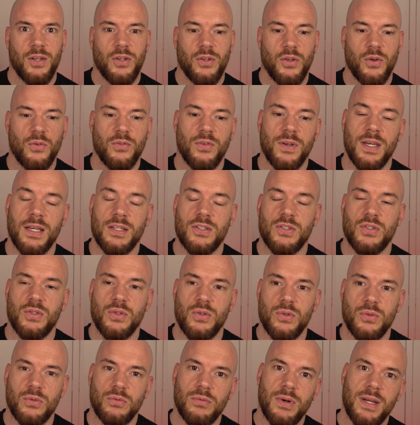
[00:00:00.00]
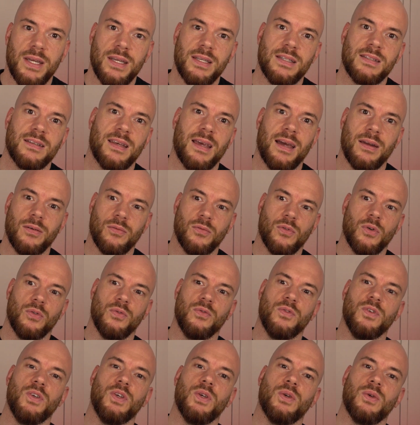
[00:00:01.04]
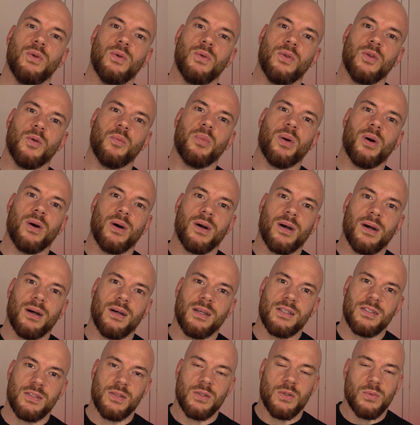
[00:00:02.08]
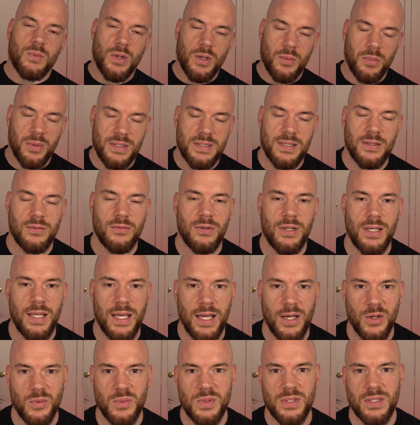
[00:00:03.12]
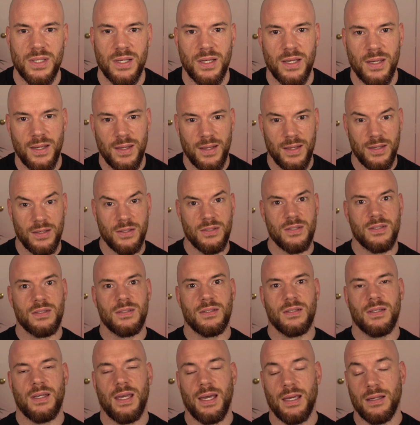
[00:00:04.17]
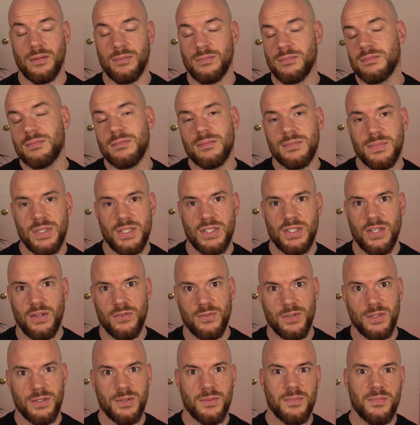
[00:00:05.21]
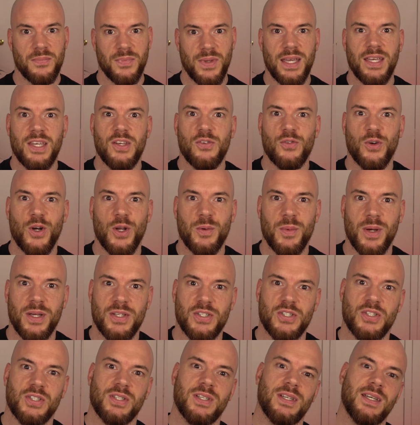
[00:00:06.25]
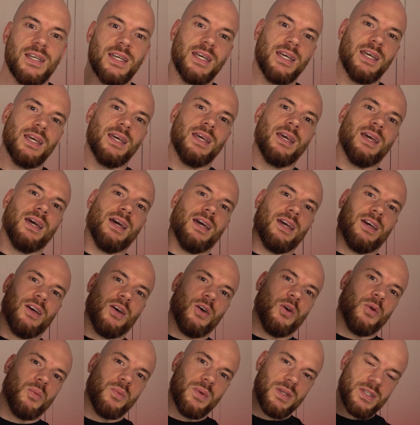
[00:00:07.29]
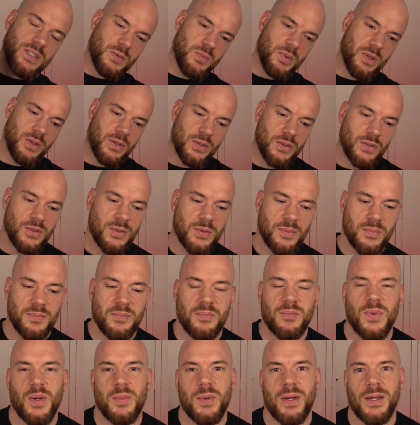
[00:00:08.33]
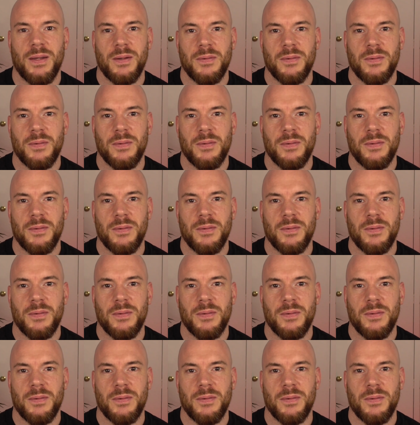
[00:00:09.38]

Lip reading: Don't forget to rate and review the podcast as well, because that really helps us get discovered. Thank you very much. I hope this has been good. Bye-bye.